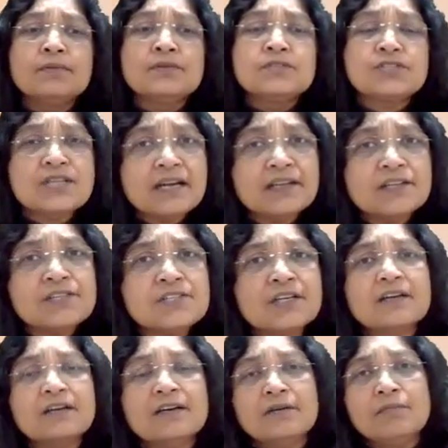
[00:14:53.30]

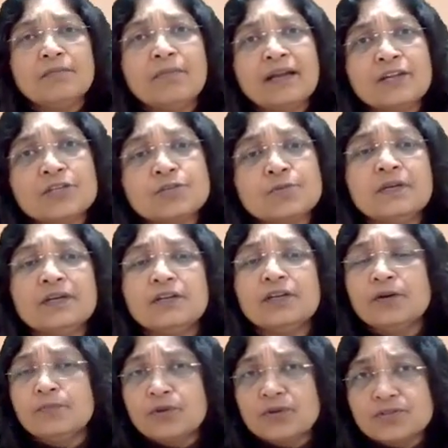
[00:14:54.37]
strategic management
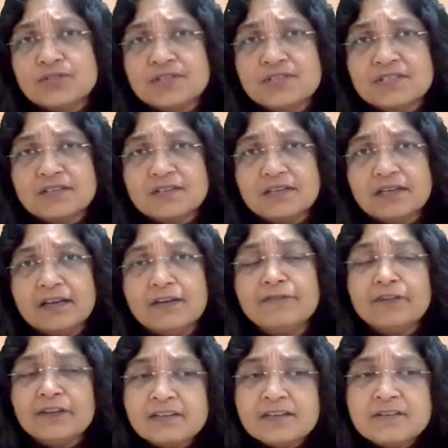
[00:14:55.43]
process.
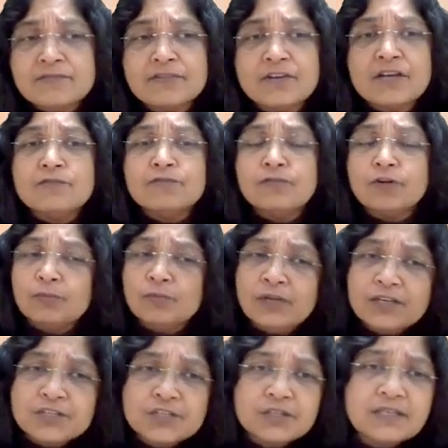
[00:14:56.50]
Effective
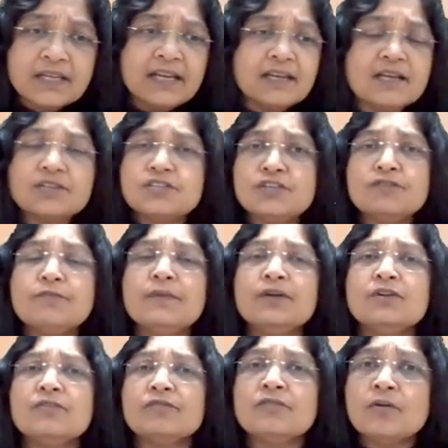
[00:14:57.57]
formulation and
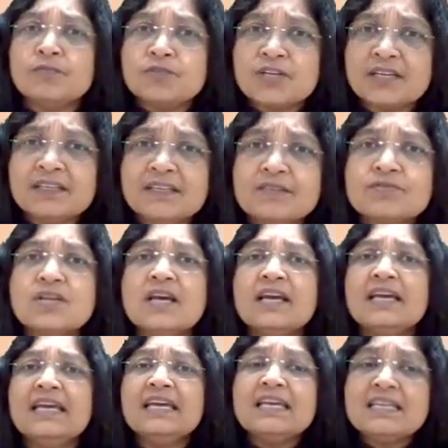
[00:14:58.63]
achievement of objectives
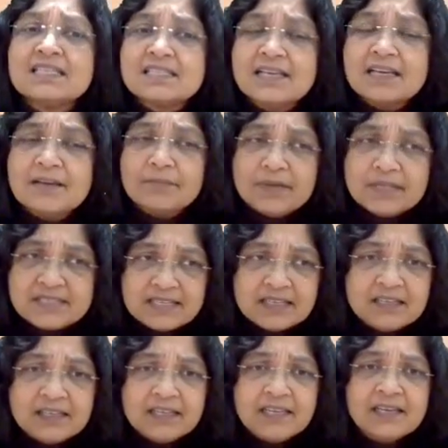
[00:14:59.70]
is
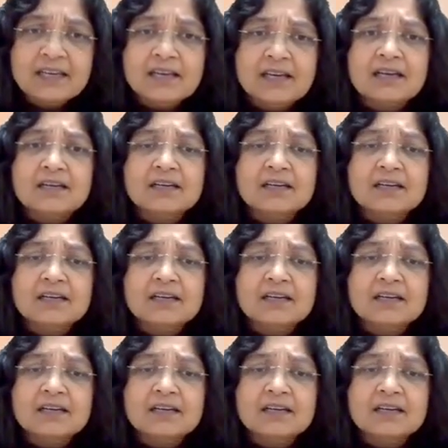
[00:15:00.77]
basically